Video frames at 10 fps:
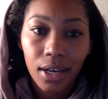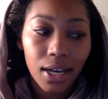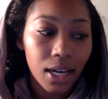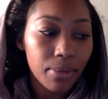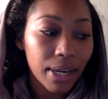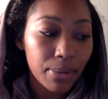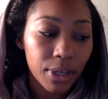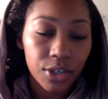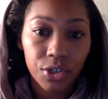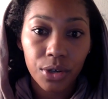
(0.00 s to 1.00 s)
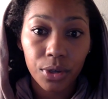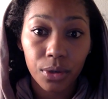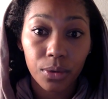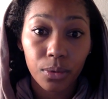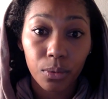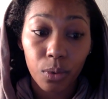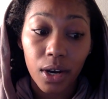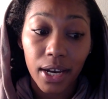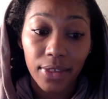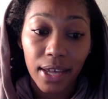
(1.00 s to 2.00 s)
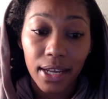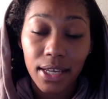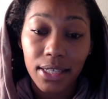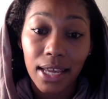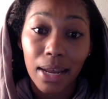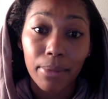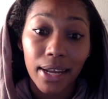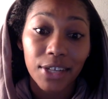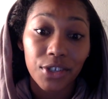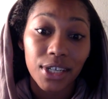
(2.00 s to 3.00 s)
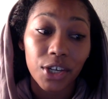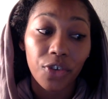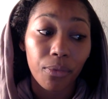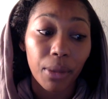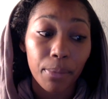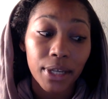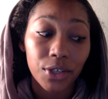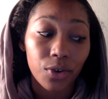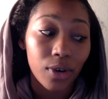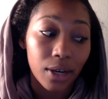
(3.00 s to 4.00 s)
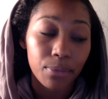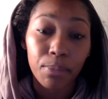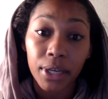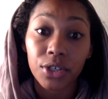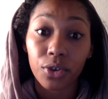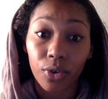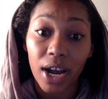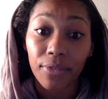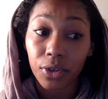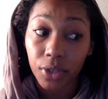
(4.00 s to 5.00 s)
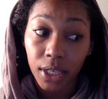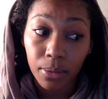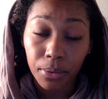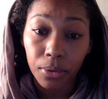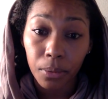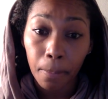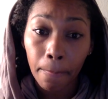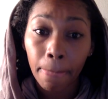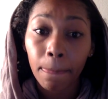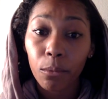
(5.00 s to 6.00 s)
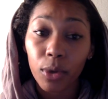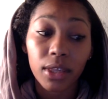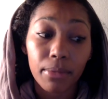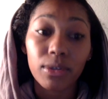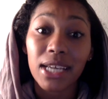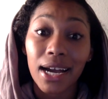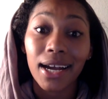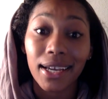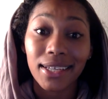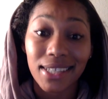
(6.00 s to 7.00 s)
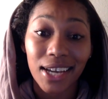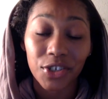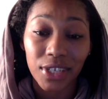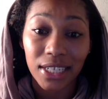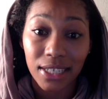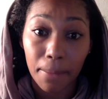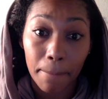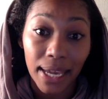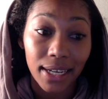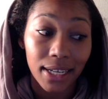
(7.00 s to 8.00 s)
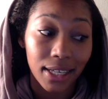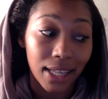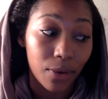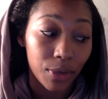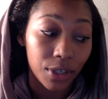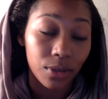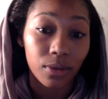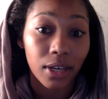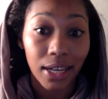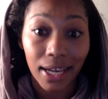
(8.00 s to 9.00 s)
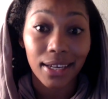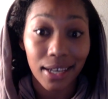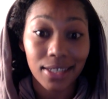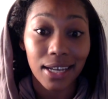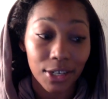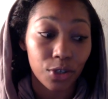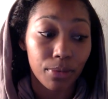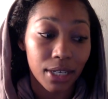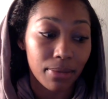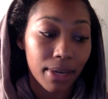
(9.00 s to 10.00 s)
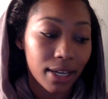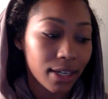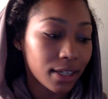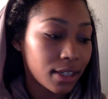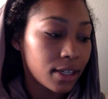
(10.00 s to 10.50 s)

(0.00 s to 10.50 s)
And I'm going to show you why that is. And I'm going to actually tell you from the pictographical Hebrew what the Most High is actually demanding that we do. And I do mean demanding.